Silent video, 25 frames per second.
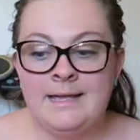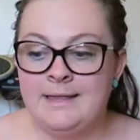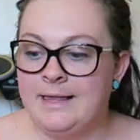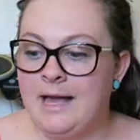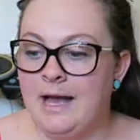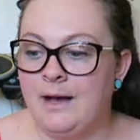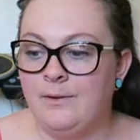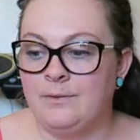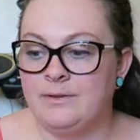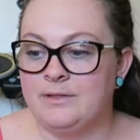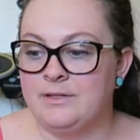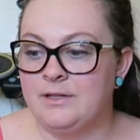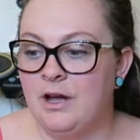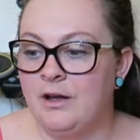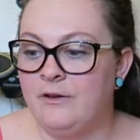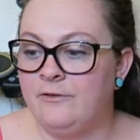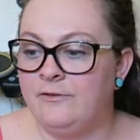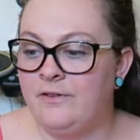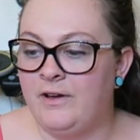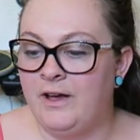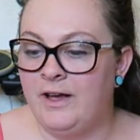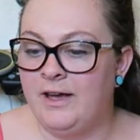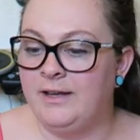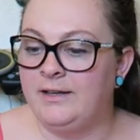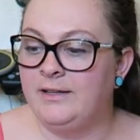That was not
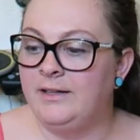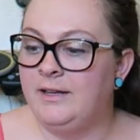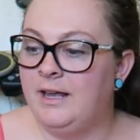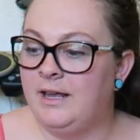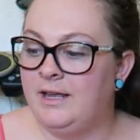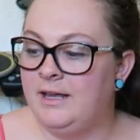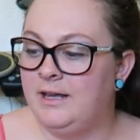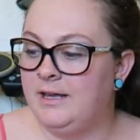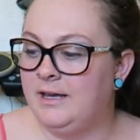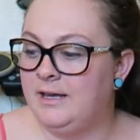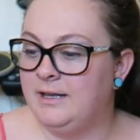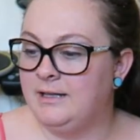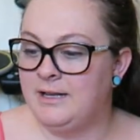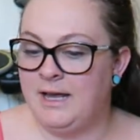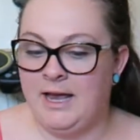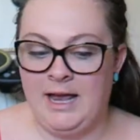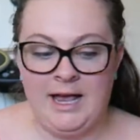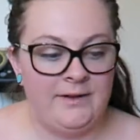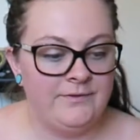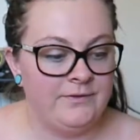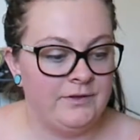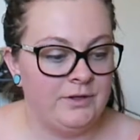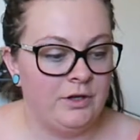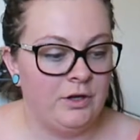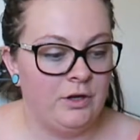fun. And I
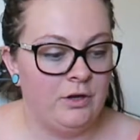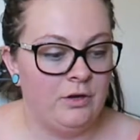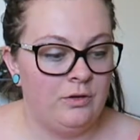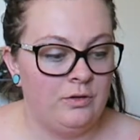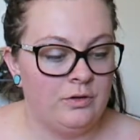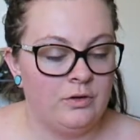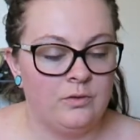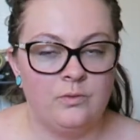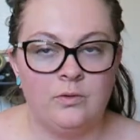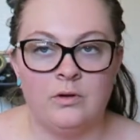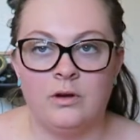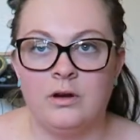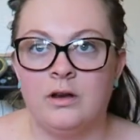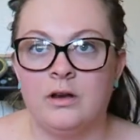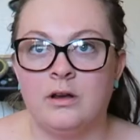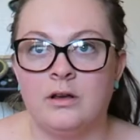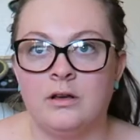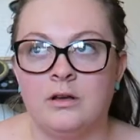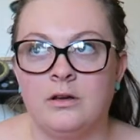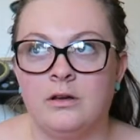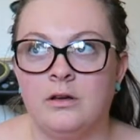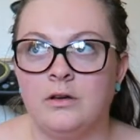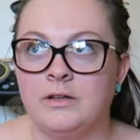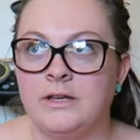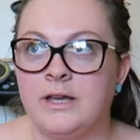have to go to
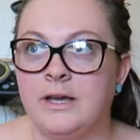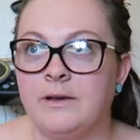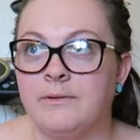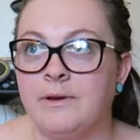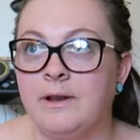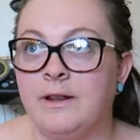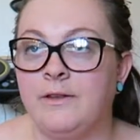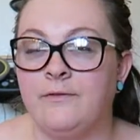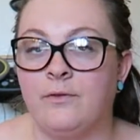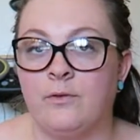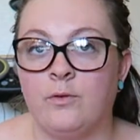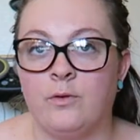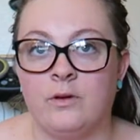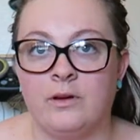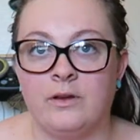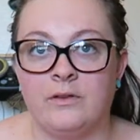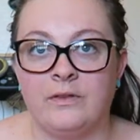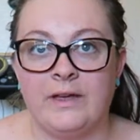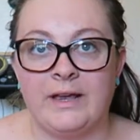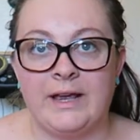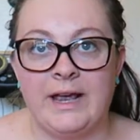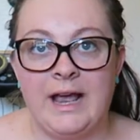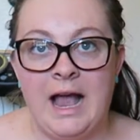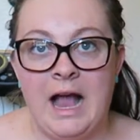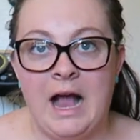work or get ready for work in
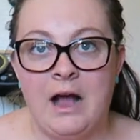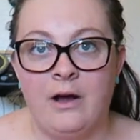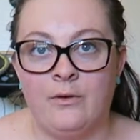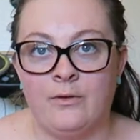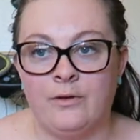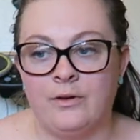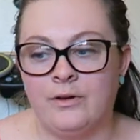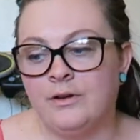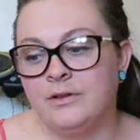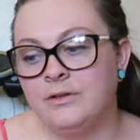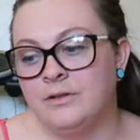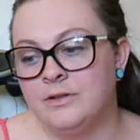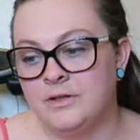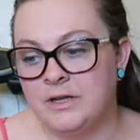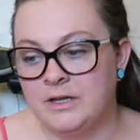like an hour.